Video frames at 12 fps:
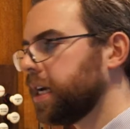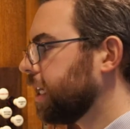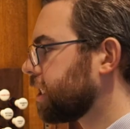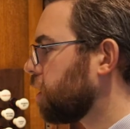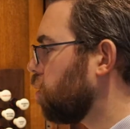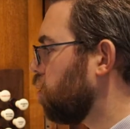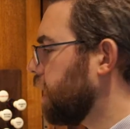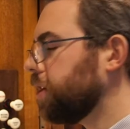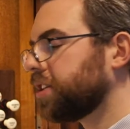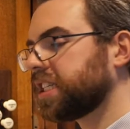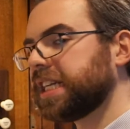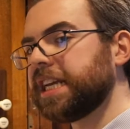So when you
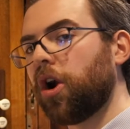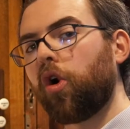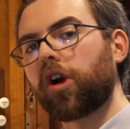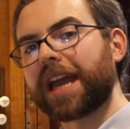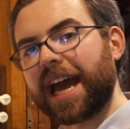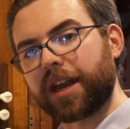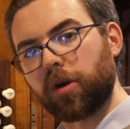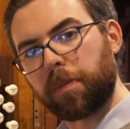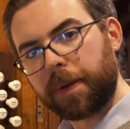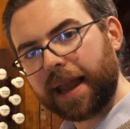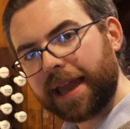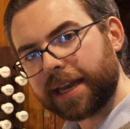see organo
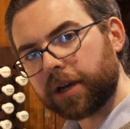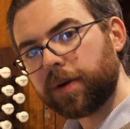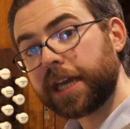pleno,